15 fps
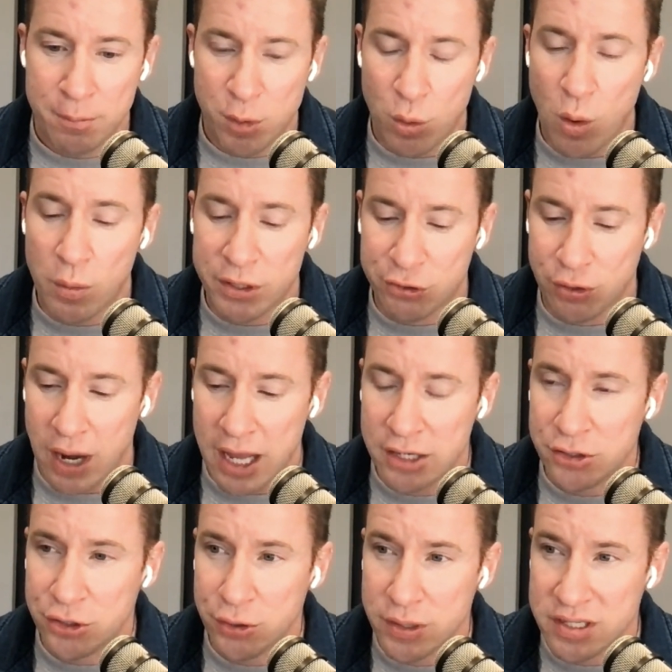But what we try
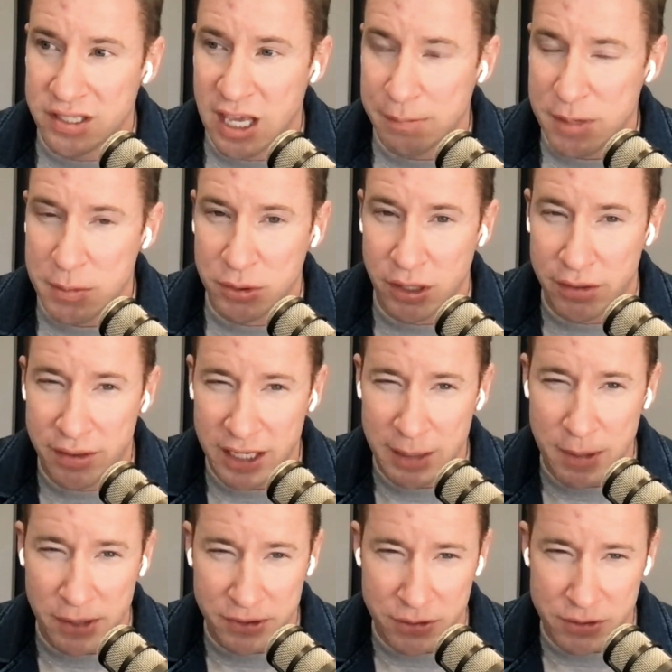and do is get people to
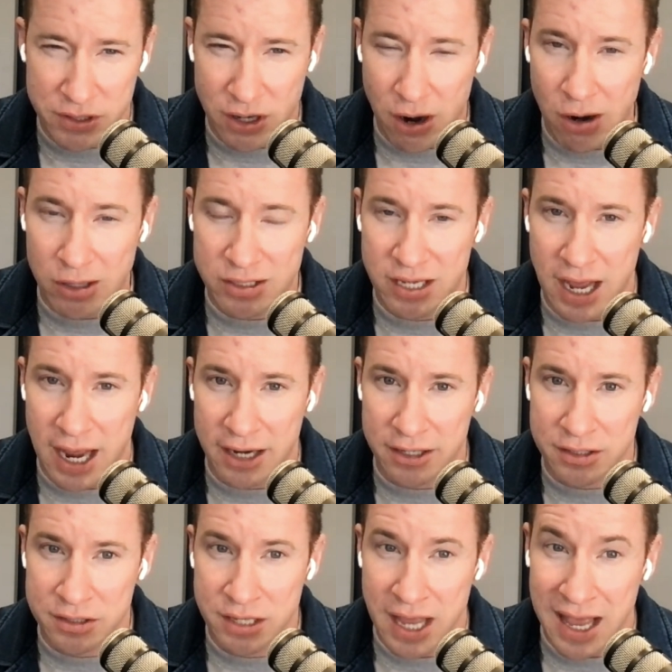think about those car
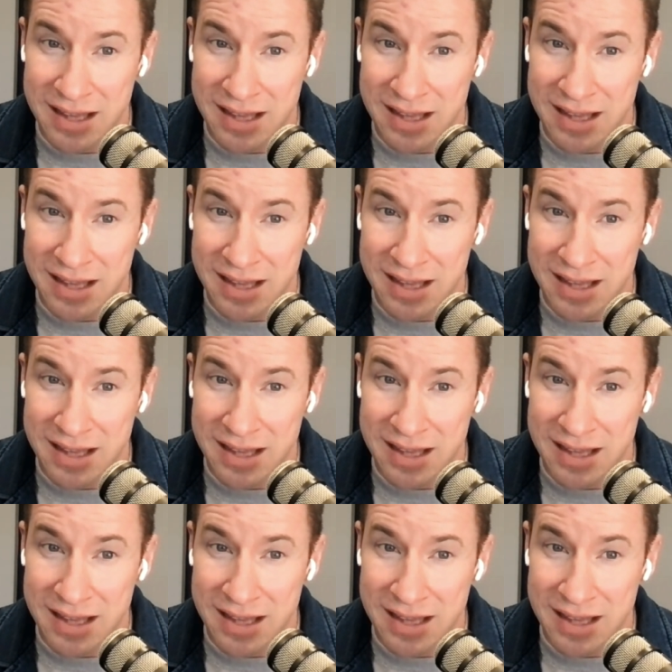tires